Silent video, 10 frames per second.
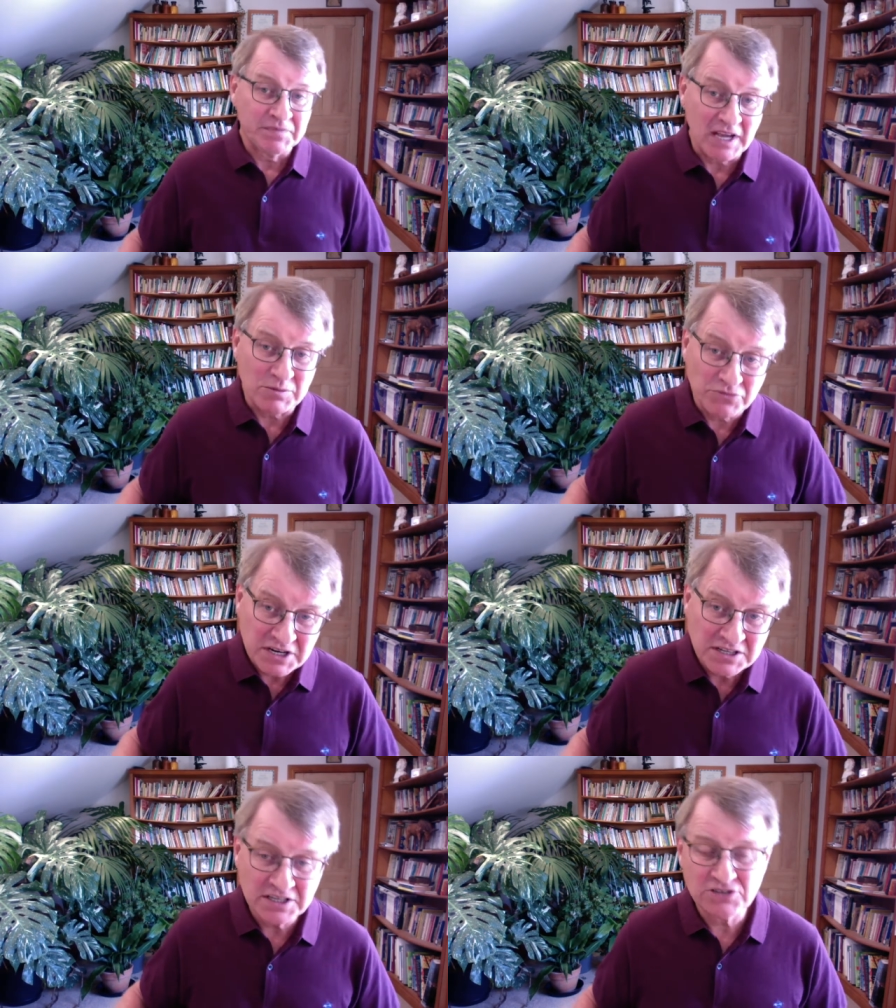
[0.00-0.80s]
uh,
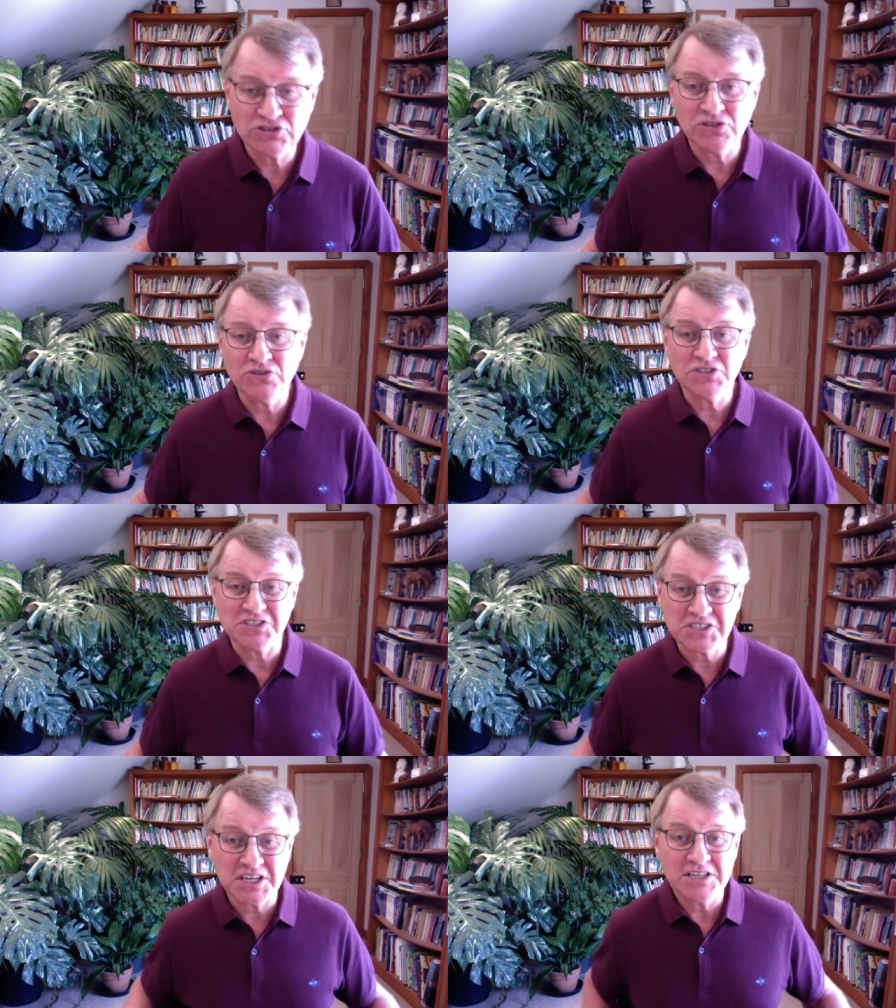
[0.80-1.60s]
breathing issues and
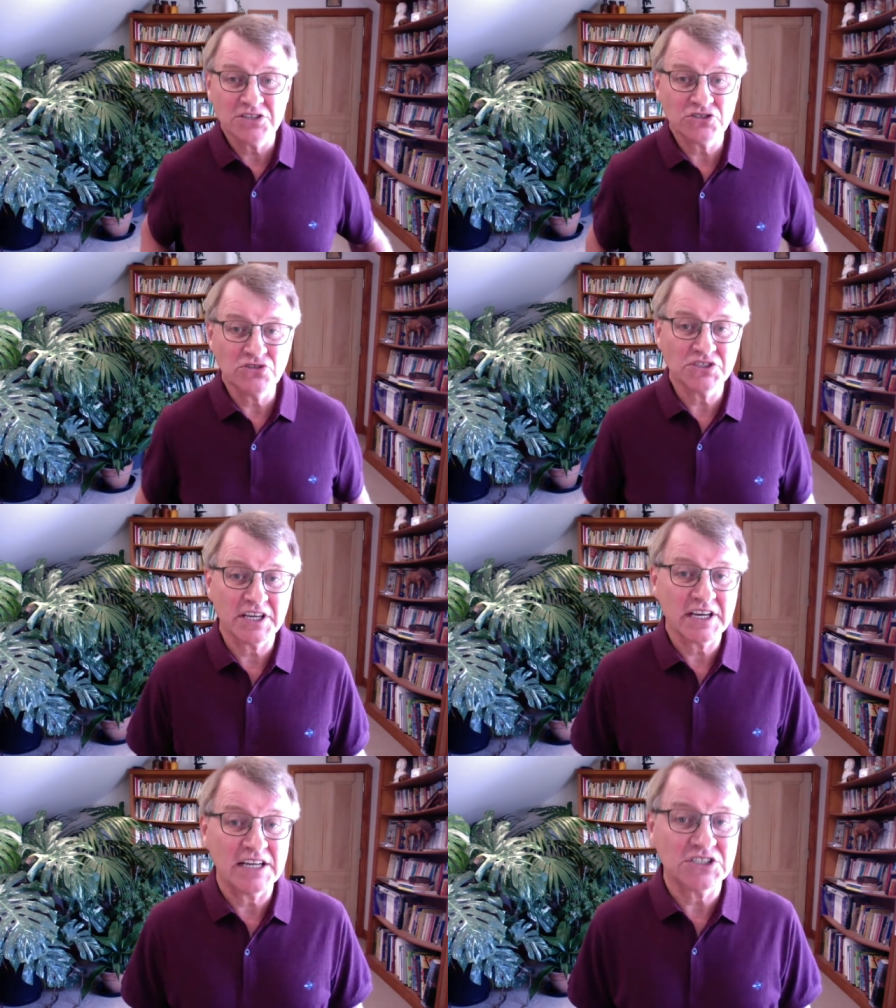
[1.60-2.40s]
skin issues. They
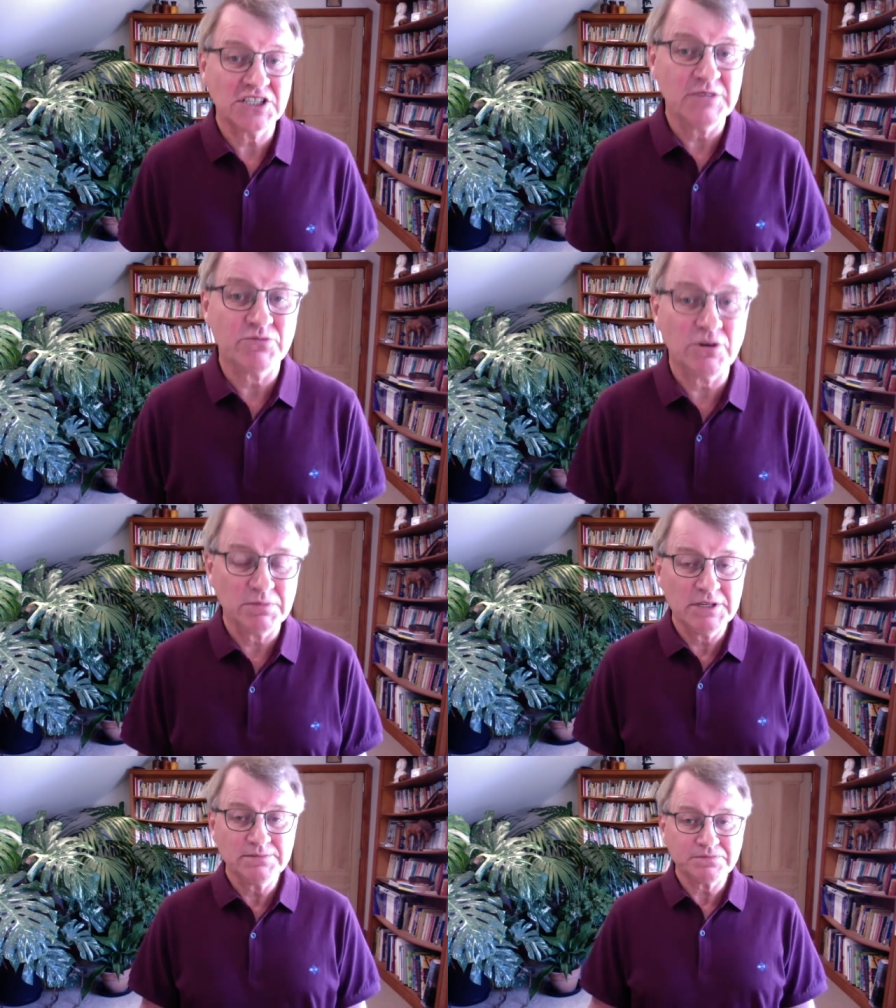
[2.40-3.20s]
can't sleep
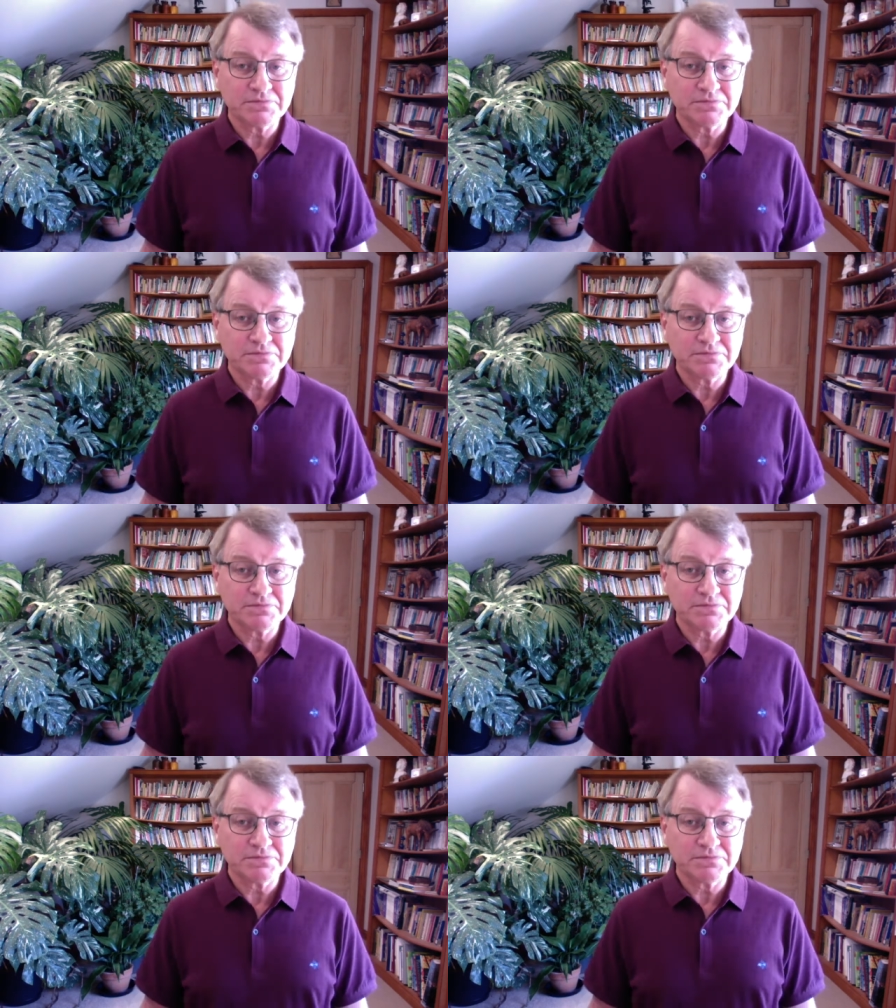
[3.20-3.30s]
properly.